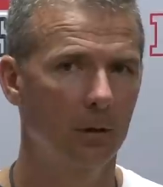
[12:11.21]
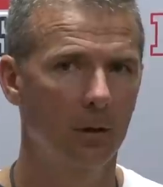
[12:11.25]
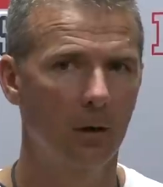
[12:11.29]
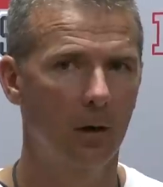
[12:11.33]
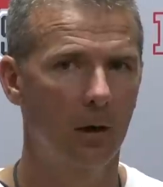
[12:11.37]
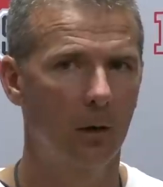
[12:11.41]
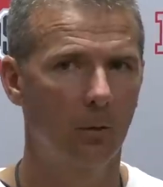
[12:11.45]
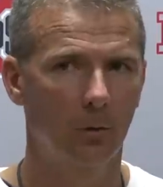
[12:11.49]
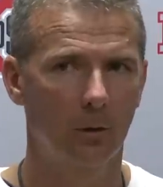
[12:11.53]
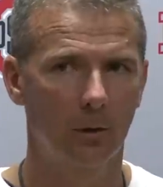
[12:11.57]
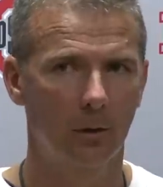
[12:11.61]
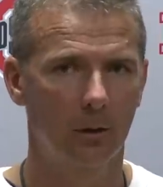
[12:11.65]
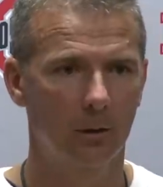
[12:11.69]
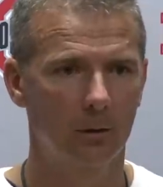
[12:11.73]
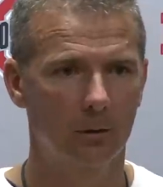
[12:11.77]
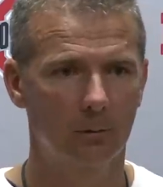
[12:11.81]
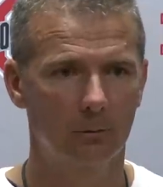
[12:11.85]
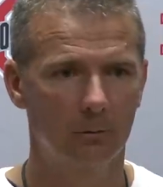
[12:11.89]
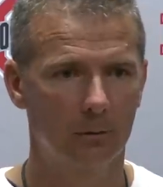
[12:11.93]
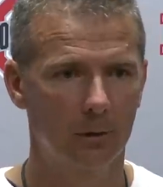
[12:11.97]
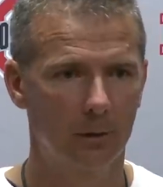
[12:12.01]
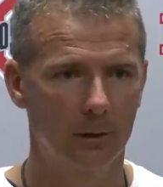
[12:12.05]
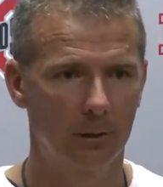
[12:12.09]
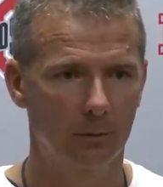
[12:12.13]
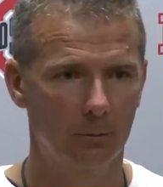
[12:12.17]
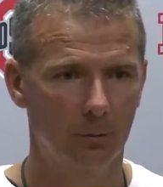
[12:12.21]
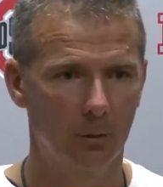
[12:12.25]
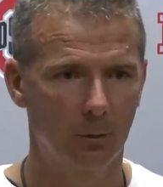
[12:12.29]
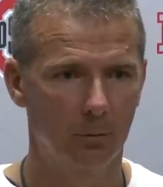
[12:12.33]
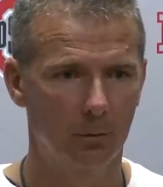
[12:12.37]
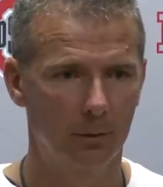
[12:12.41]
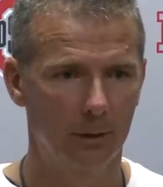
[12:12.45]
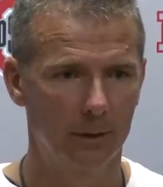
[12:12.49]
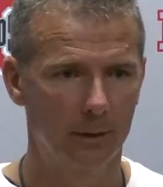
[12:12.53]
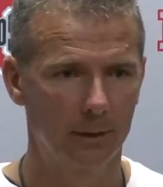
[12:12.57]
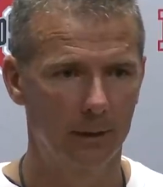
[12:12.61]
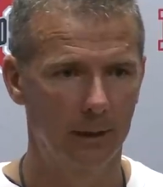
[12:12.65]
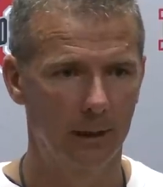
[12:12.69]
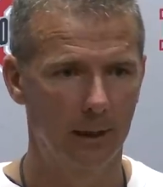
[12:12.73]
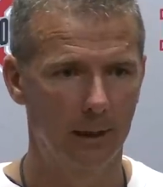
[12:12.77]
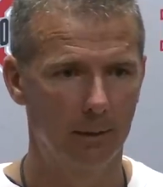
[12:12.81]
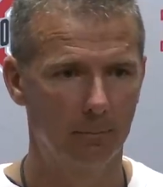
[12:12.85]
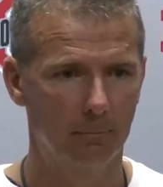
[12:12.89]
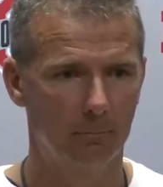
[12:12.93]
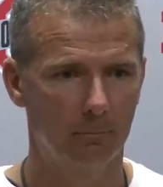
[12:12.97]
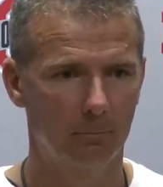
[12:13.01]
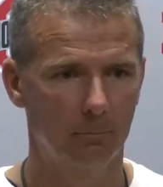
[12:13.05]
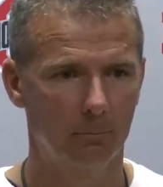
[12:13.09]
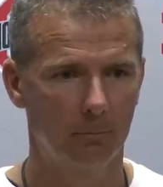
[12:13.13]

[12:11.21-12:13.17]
No, we're gonna let him go play a game.